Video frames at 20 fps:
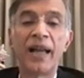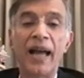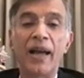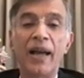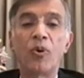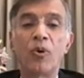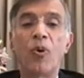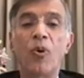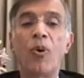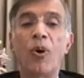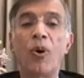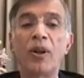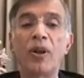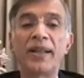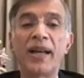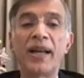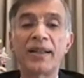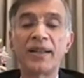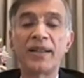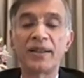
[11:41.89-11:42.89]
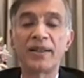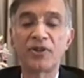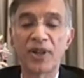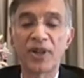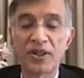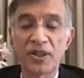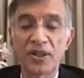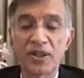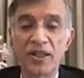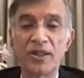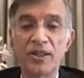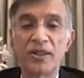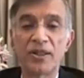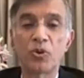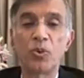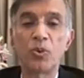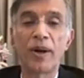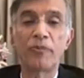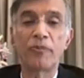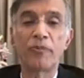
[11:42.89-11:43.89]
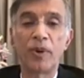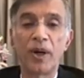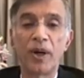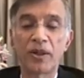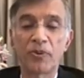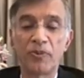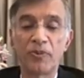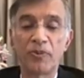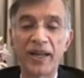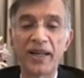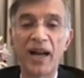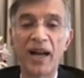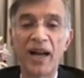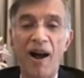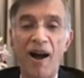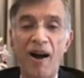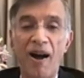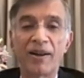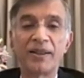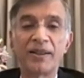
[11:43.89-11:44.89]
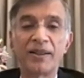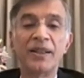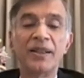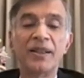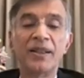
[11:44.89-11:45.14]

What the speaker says: and all the other trustees who have worked very hard,